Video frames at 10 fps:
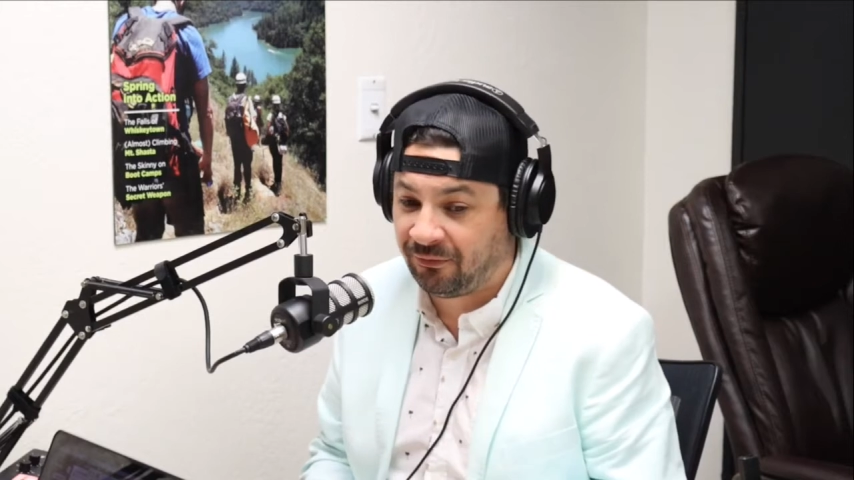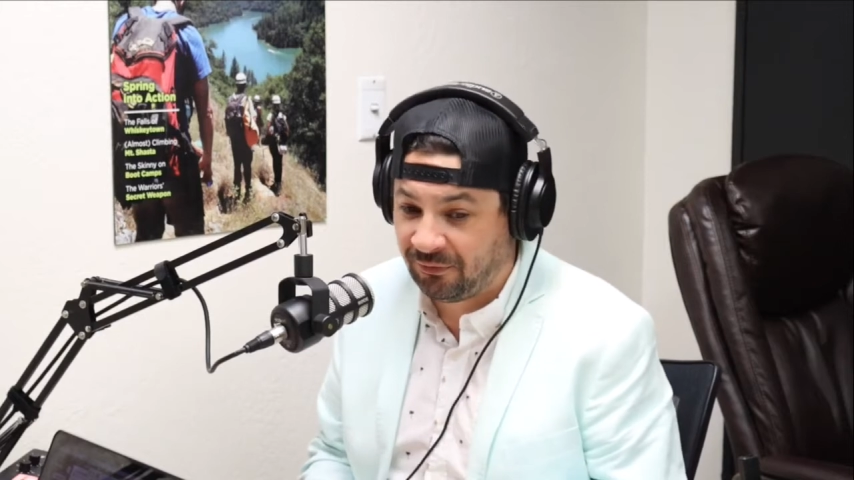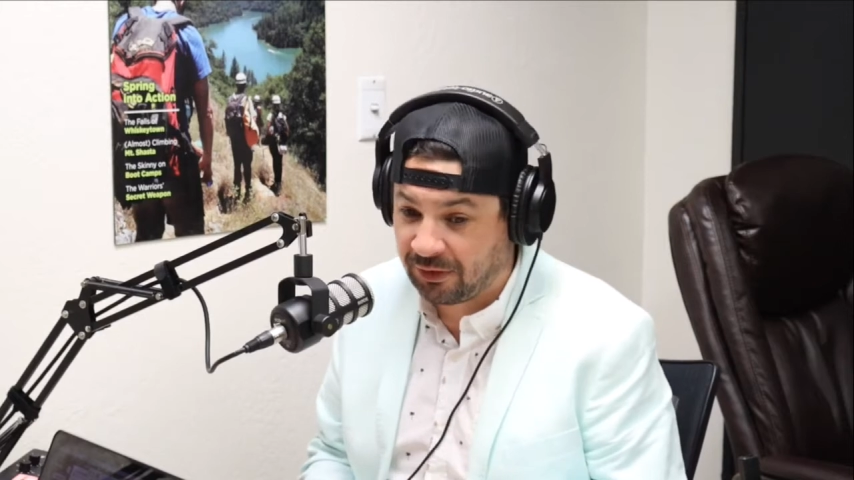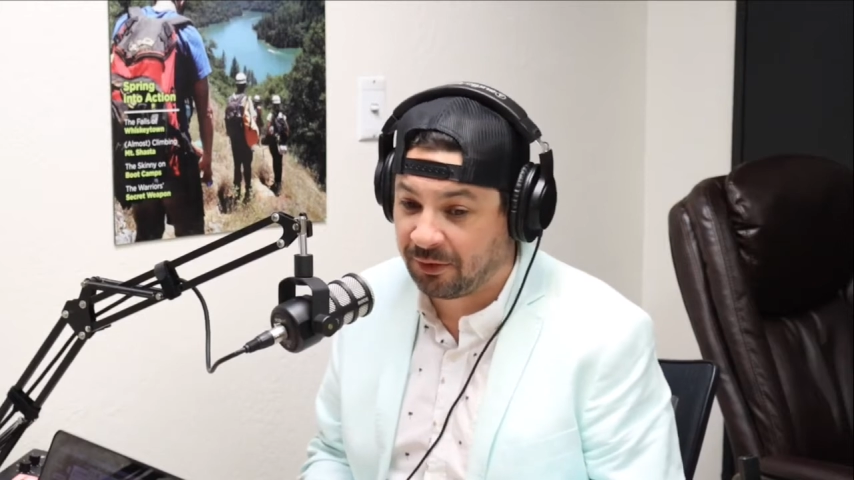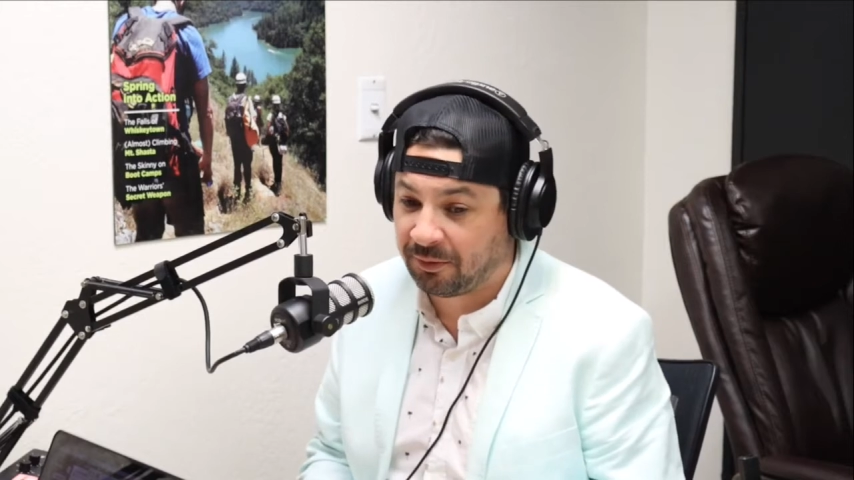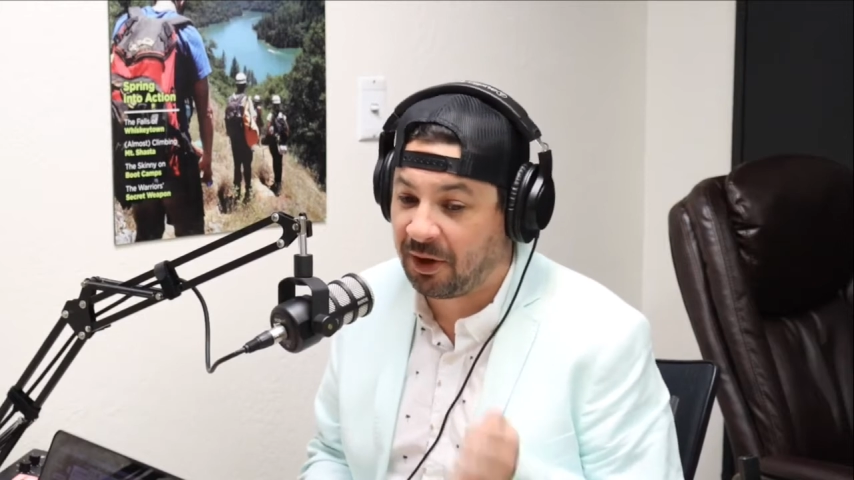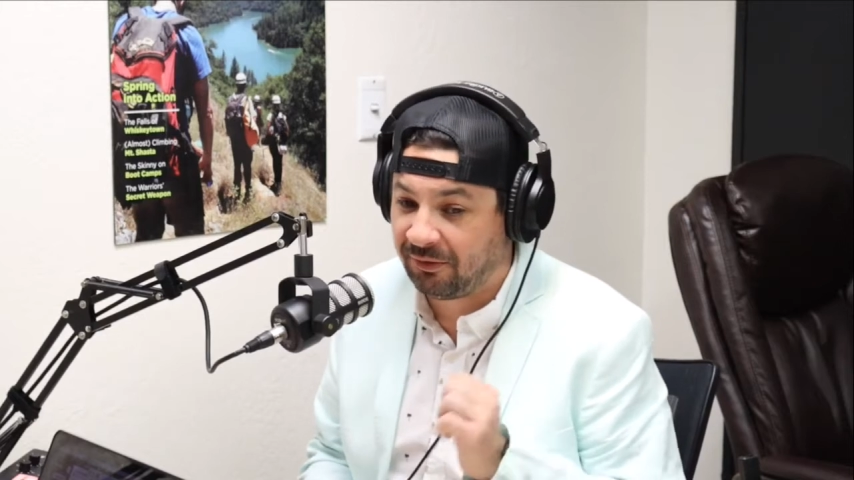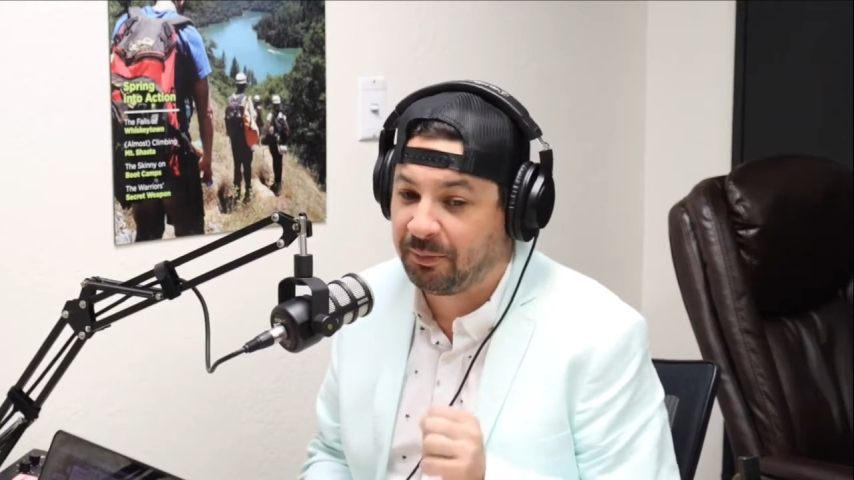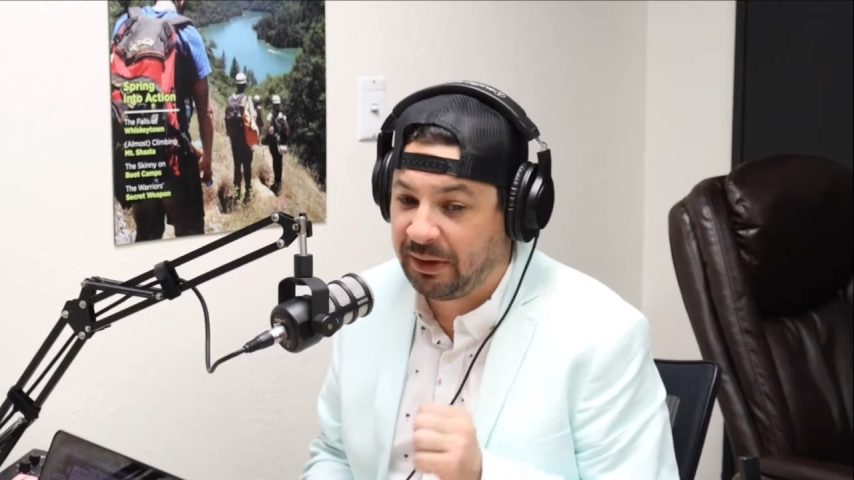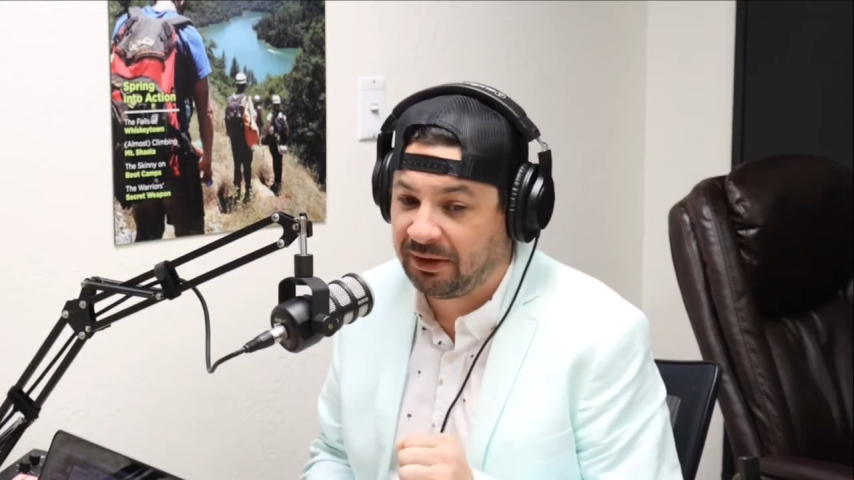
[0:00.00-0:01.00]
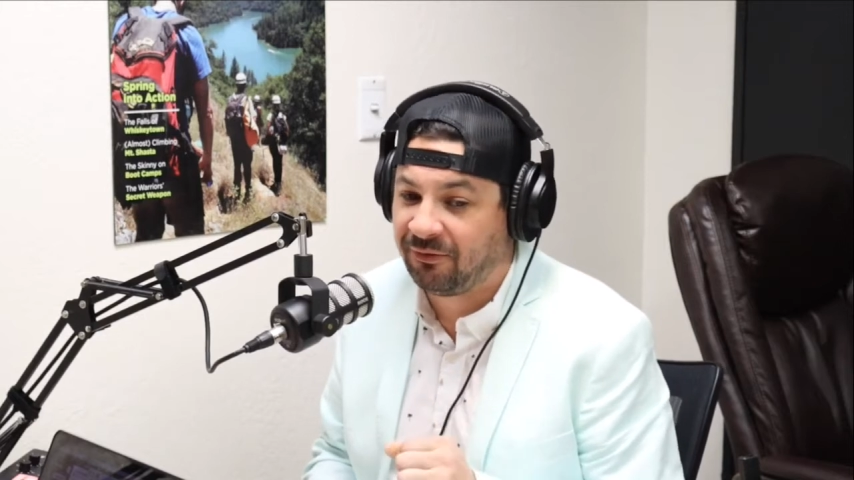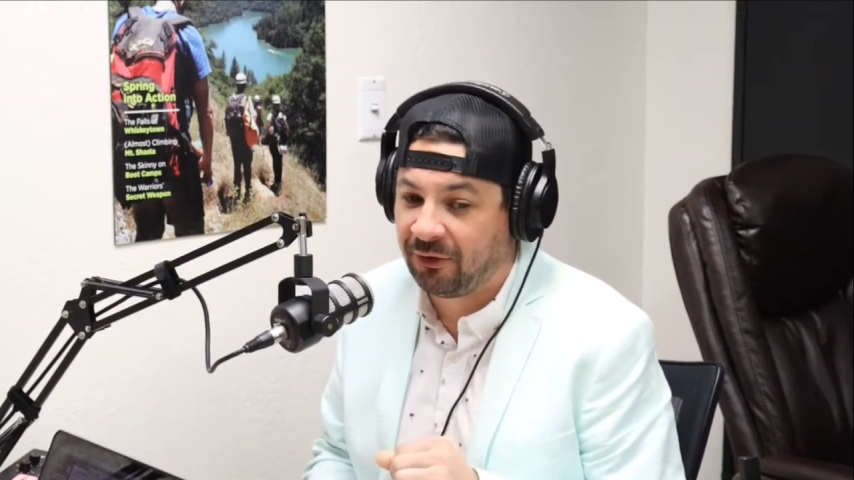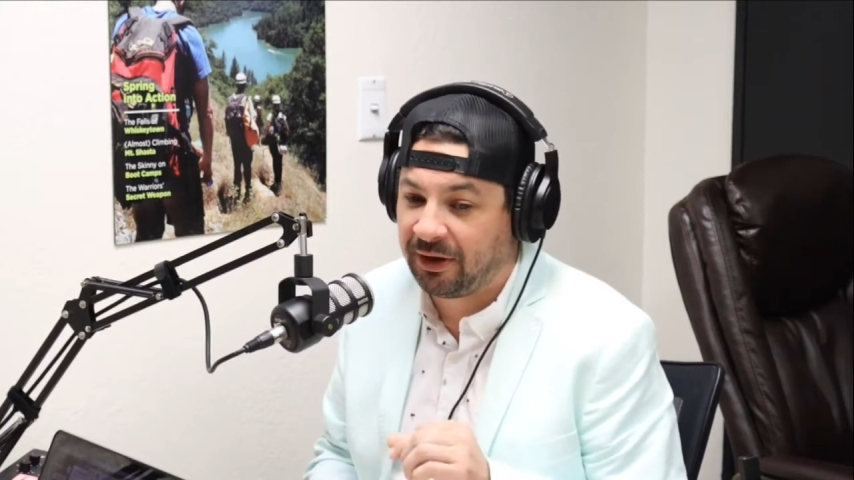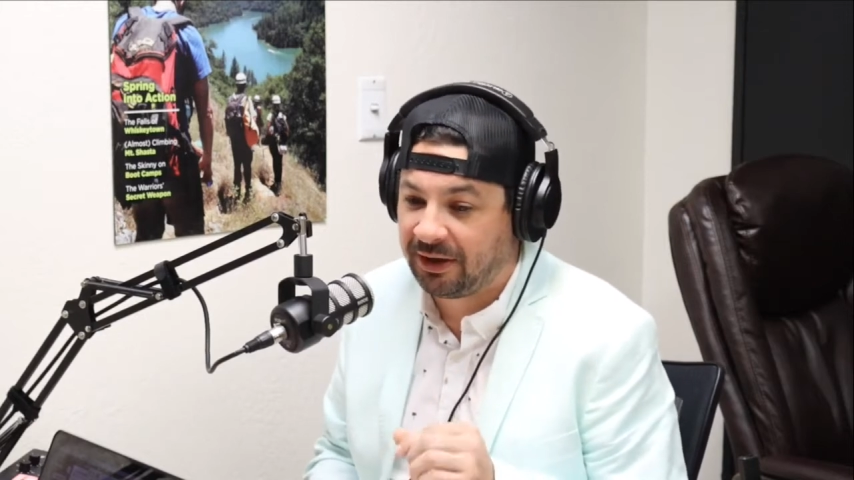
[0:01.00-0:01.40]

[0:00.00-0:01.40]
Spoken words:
film of Bigfoot